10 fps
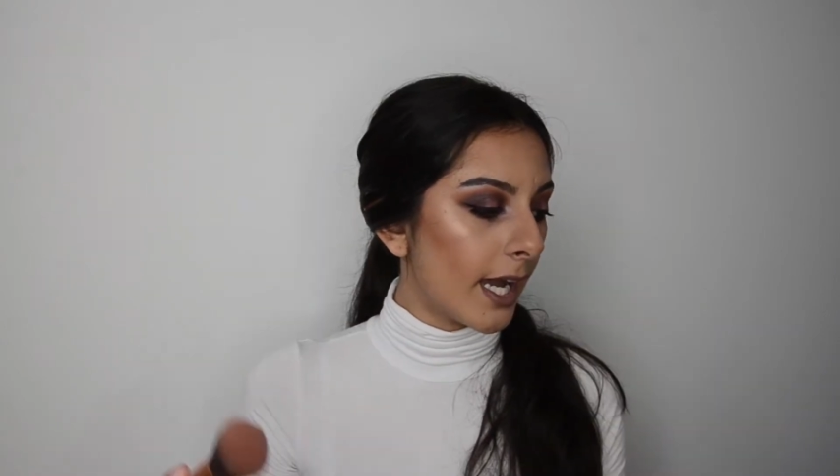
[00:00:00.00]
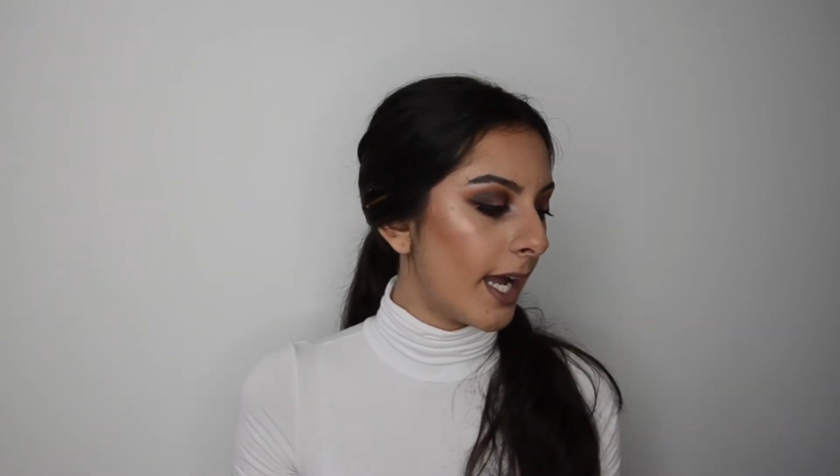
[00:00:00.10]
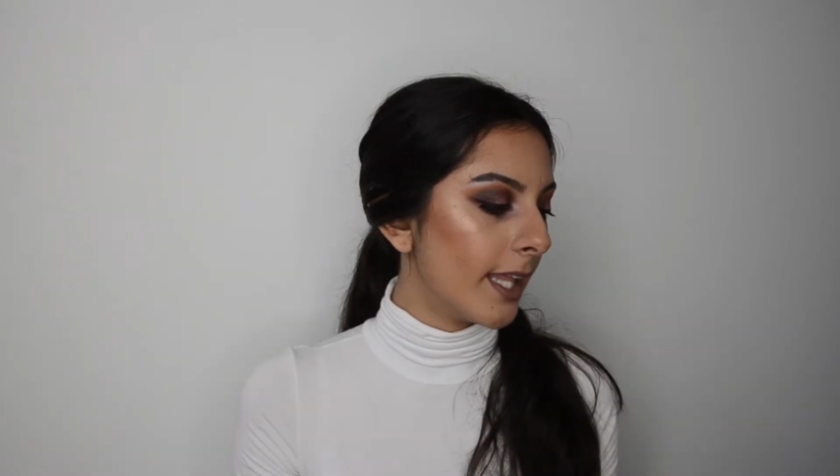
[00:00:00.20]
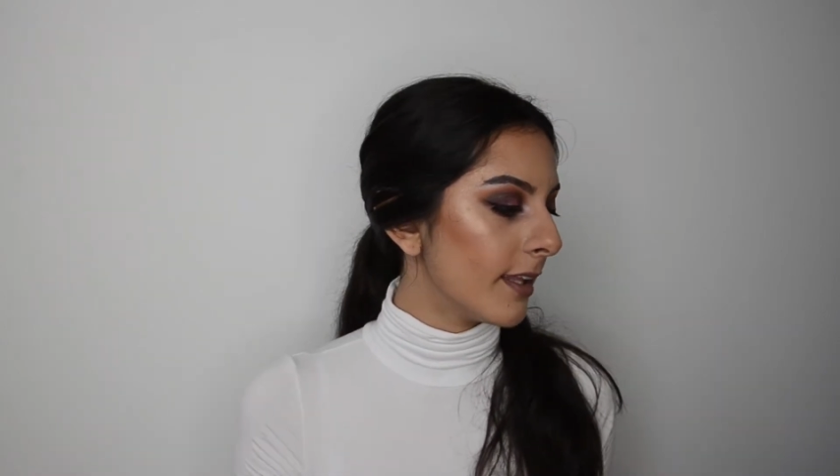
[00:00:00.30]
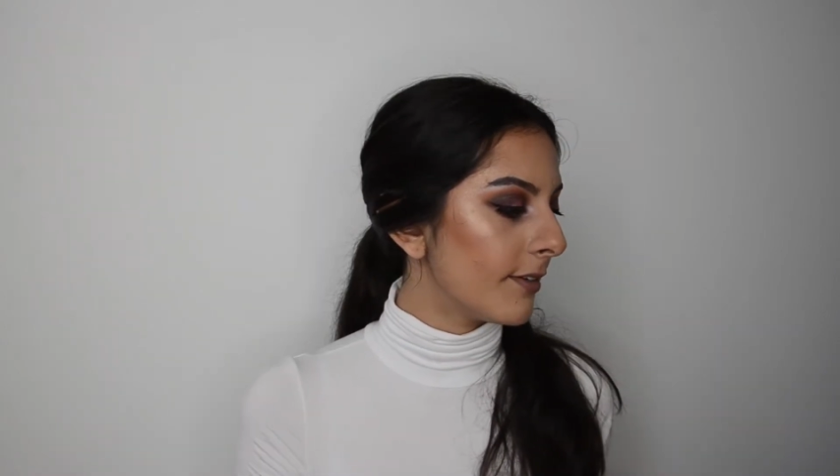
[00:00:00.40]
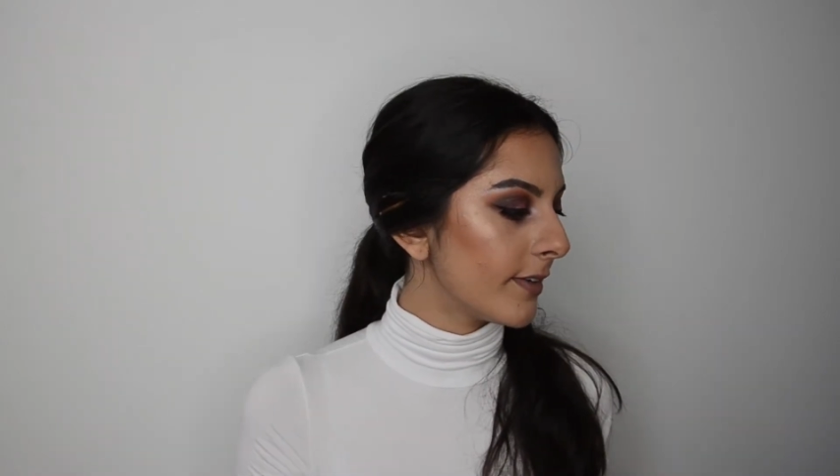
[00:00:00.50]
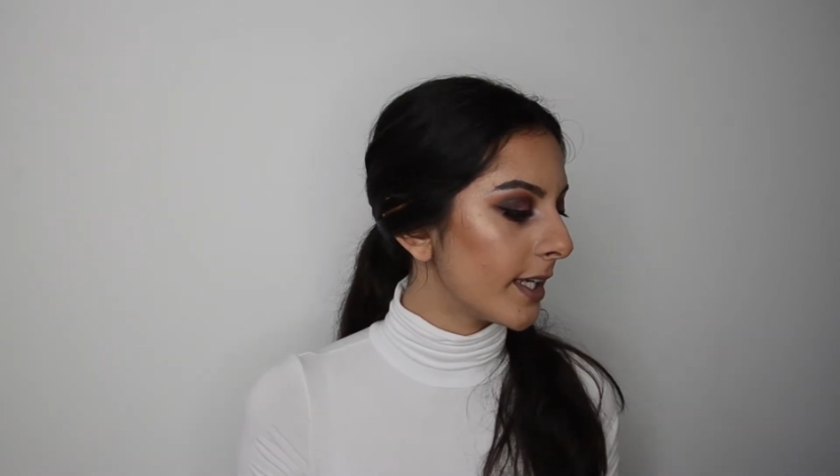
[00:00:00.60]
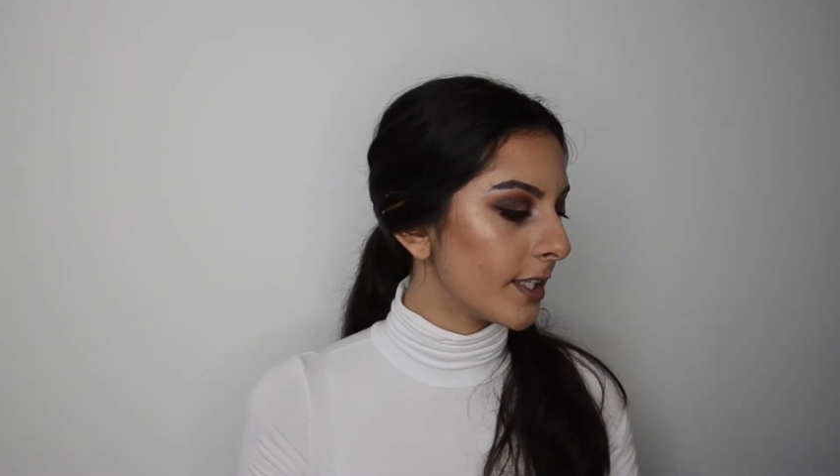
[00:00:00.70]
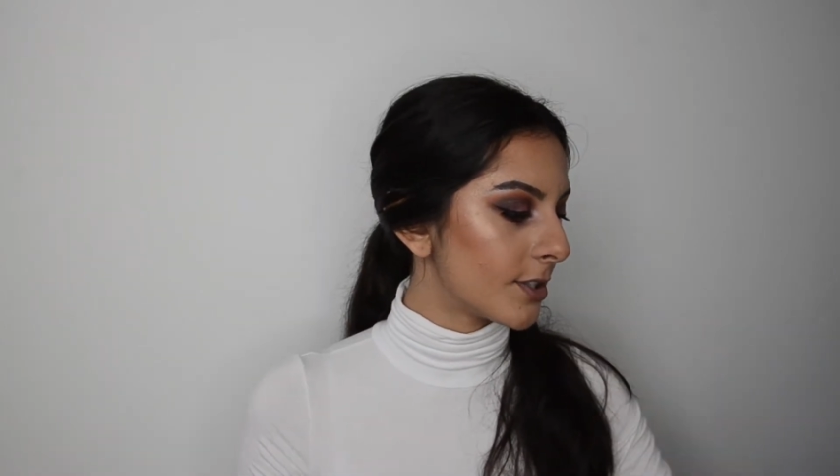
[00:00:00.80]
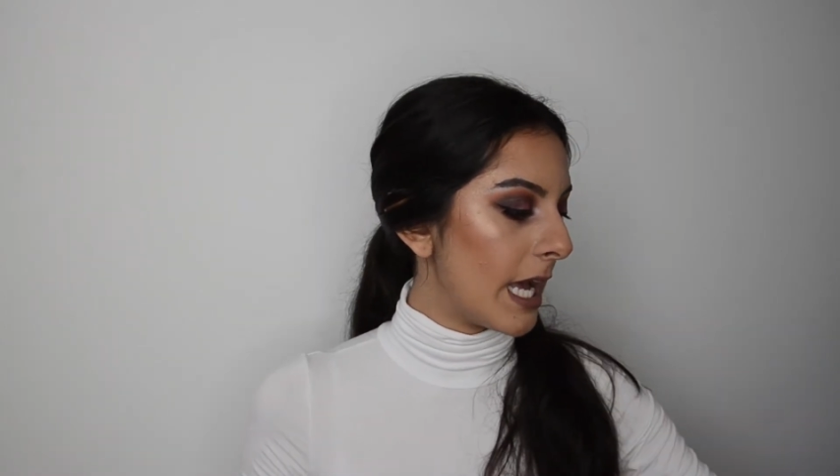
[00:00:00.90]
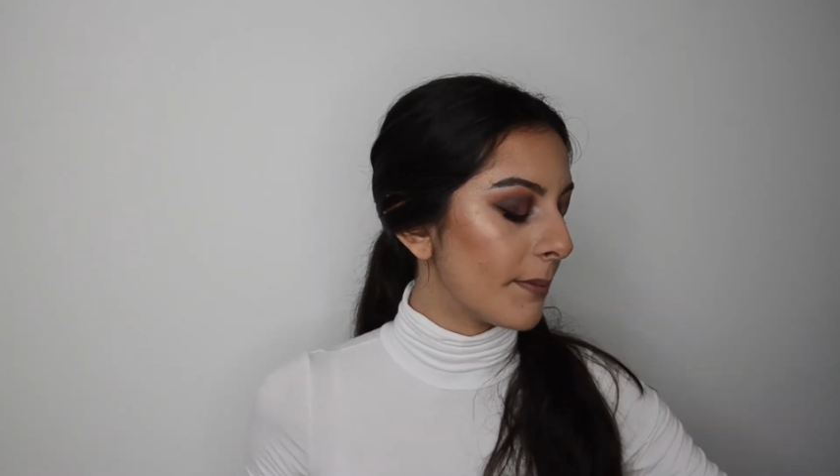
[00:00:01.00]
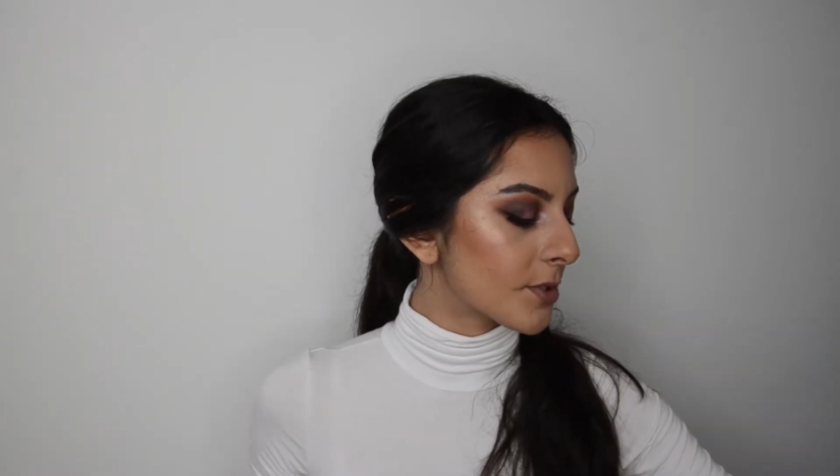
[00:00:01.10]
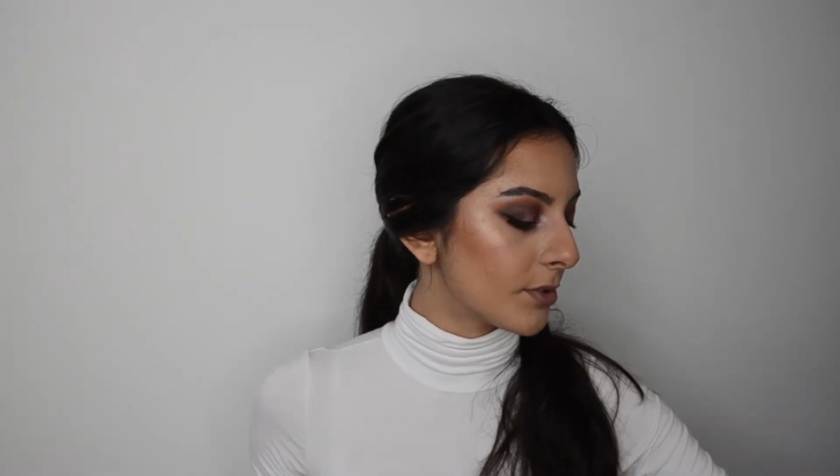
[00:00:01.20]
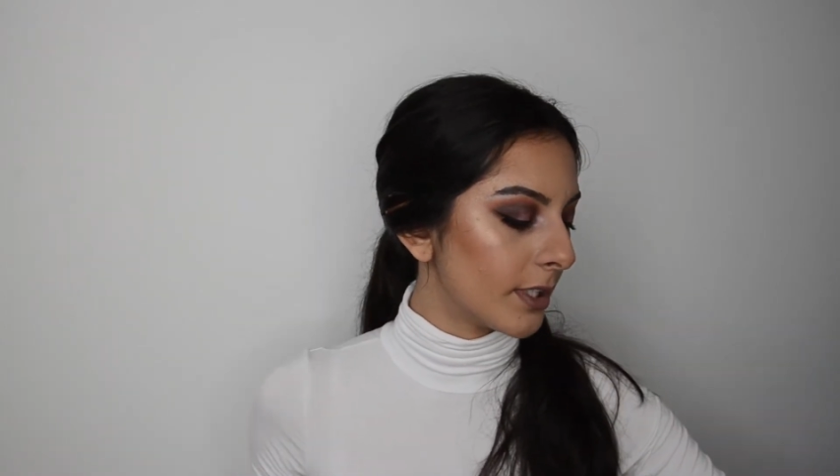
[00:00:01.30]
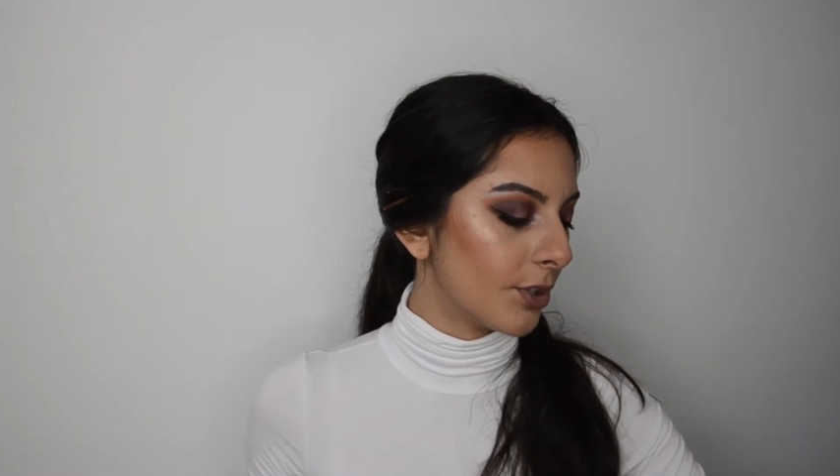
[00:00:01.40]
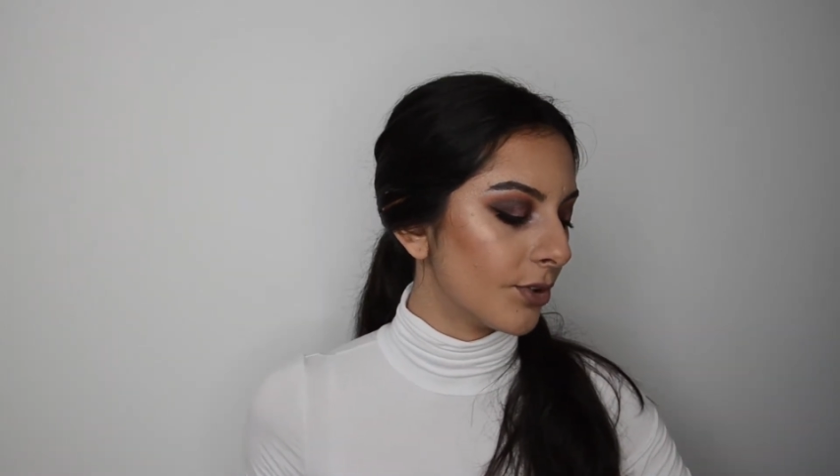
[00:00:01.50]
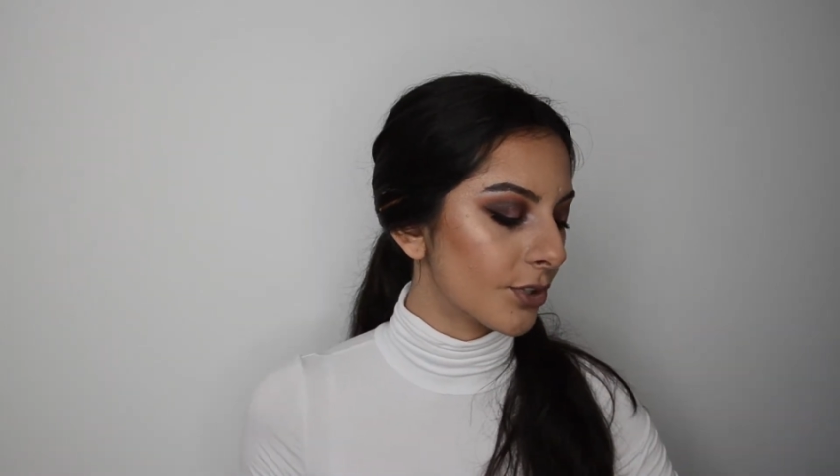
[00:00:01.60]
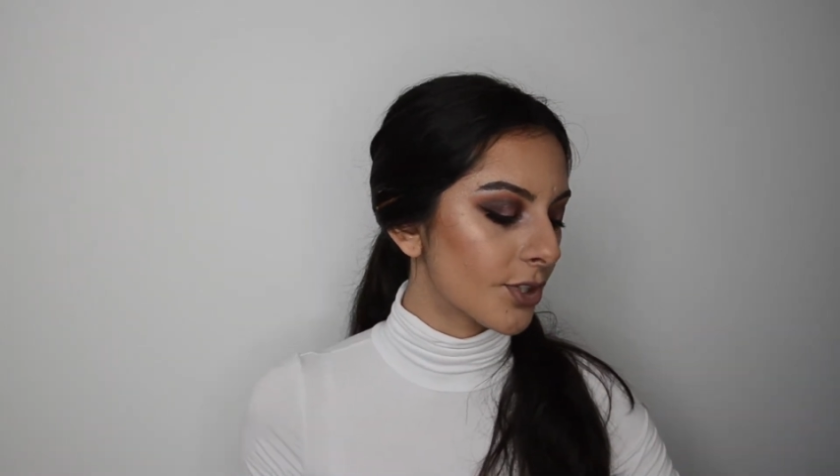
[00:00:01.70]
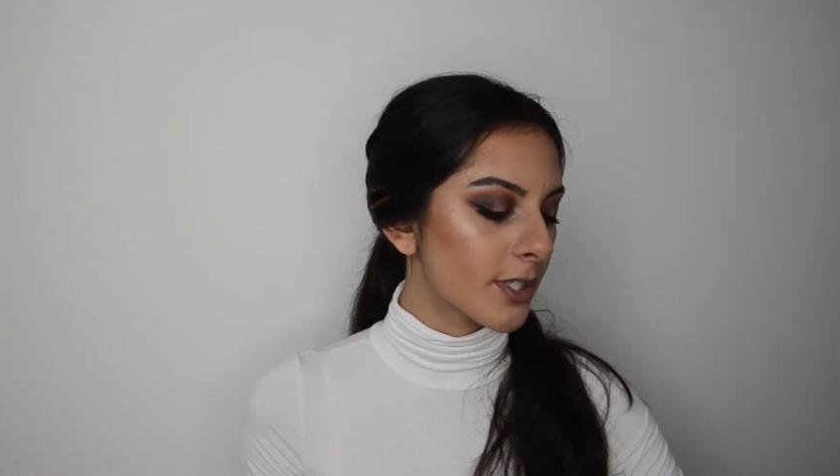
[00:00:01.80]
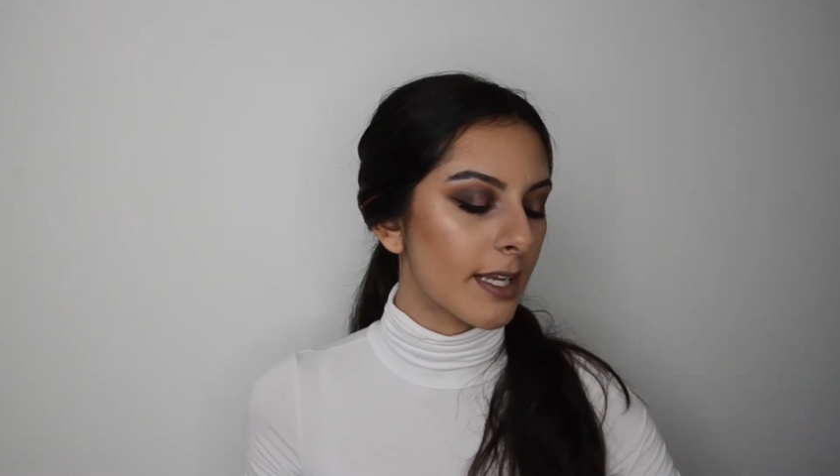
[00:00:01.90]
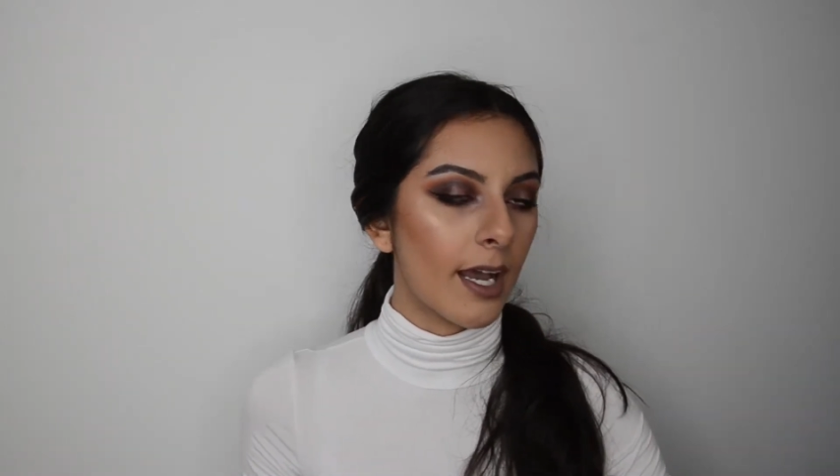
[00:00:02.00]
I love it. It's absolutely gorgeous.